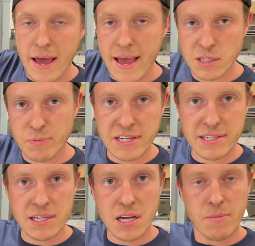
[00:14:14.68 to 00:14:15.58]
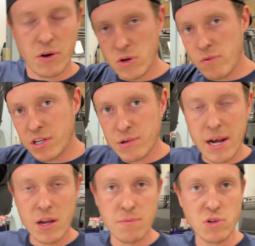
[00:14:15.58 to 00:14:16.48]
air spring set up, our new rear
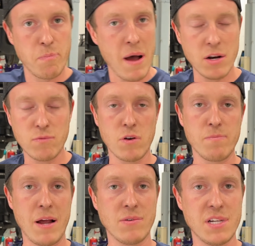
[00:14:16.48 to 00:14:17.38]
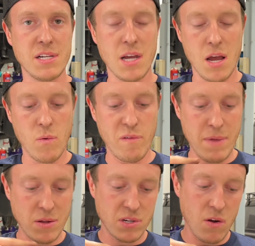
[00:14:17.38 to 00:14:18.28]
trailing arms, our panel rod mounted. We've
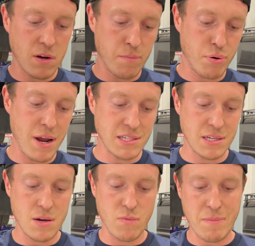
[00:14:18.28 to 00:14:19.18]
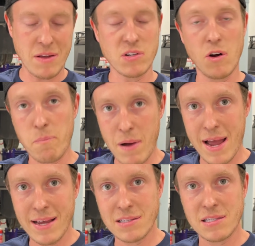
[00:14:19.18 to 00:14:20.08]
mounted our compressor, we've mounted our
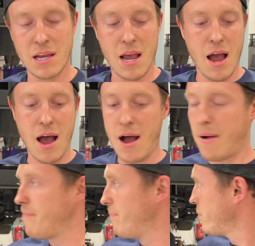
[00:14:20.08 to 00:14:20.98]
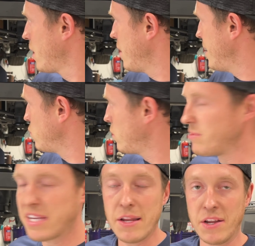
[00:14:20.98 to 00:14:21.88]
bags. It's all coming
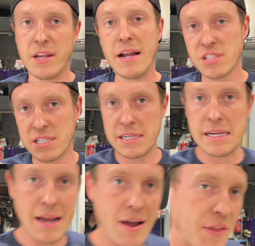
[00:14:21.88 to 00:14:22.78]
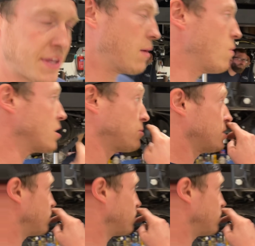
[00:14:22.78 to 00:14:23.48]
together now. You can actually see now how the kit works, which is